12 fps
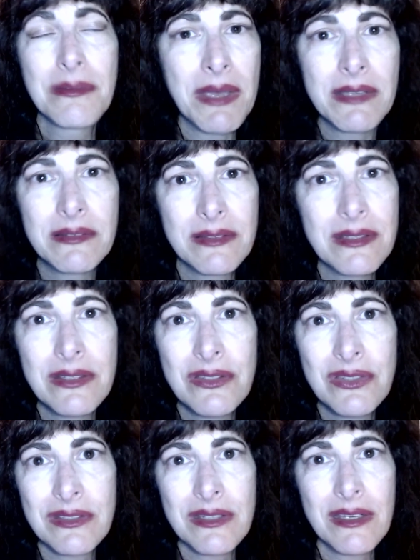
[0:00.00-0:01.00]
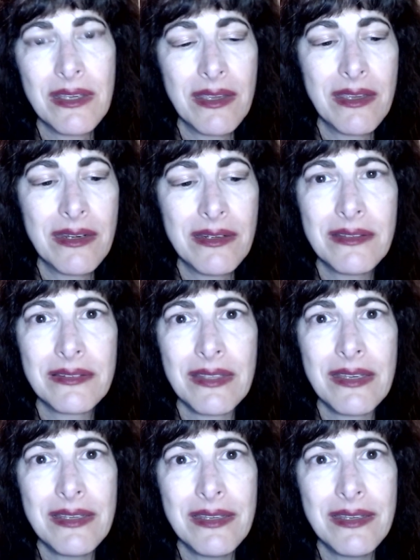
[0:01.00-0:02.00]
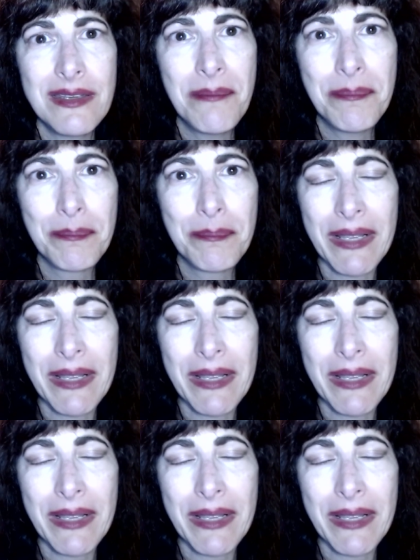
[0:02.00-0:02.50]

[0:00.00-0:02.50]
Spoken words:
message? And he said, yep.